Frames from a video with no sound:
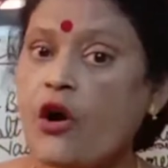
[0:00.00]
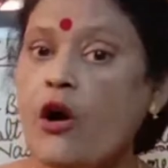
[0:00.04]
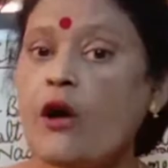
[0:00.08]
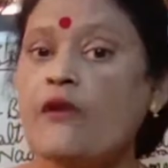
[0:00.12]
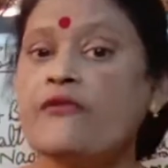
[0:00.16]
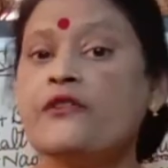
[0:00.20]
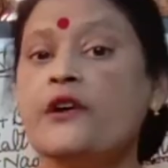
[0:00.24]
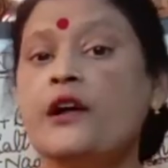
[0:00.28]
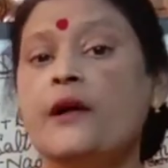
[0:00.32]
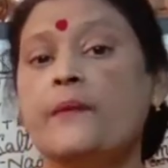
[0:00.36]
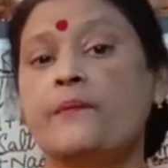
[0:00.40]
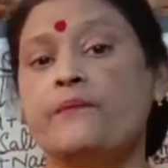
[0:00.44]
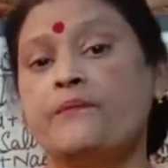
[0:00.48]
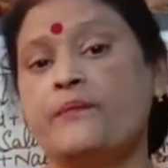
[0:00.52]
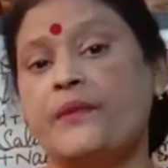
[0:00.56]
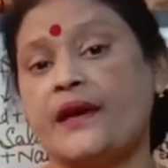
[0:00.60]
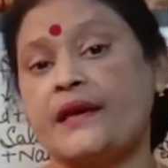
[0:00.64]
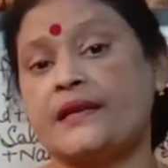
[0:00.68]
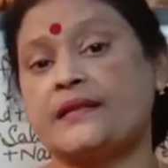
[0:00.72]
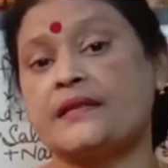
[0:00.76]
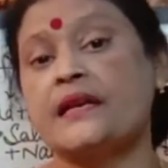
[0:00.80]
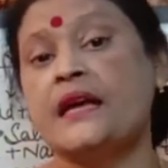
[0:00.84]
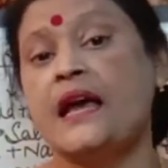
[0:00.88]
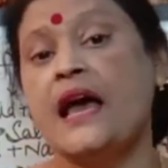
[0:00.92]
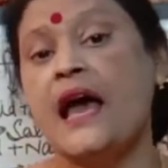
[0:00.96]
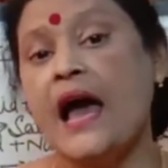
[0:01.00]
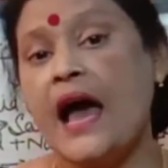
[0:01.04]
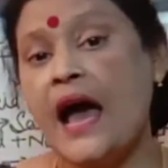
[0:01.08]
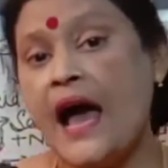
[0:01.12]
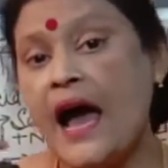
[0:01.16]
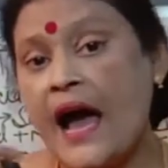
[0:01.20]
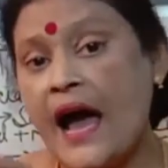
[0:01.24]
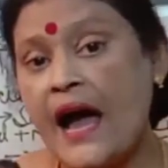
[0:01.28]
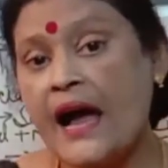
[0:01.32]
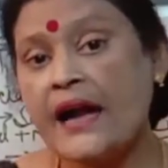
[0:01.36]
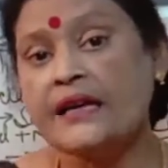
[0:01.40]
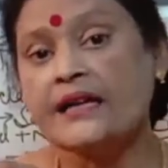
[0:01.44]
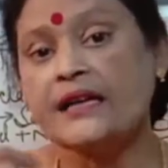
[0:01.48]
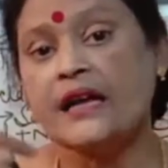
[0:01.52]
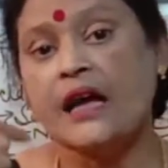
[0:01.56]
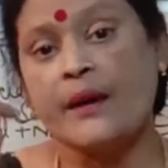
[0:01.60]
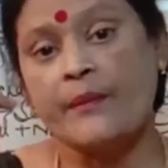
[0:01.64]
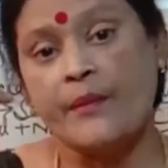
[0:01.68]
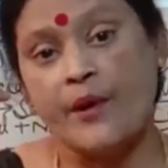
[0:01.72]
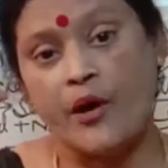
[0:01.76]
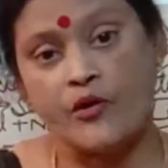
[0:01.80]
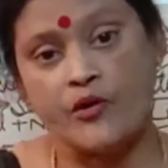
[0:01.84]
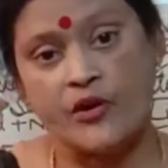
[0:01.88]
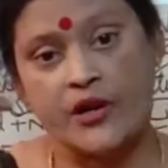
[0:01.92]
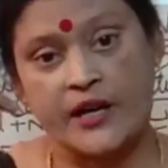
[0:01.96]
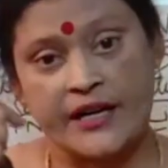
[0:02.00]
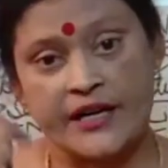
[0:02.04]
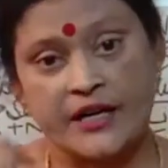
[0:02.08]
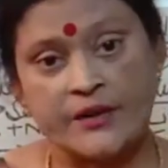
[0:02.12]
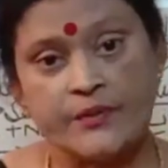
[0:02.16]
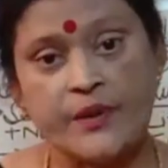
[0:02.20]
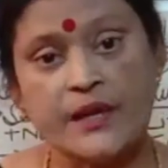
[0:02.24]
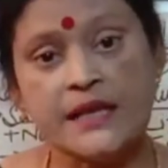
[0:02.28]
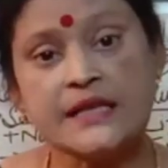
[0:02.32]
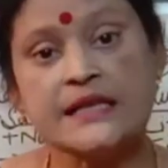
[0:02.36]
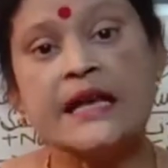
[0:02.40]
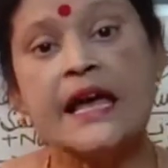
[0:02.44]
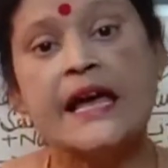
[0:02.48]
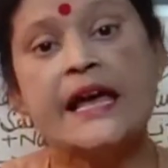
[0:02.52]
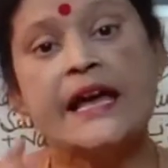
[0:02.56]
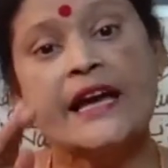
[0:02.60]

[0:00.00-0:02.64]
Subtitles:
of base. And about litmus,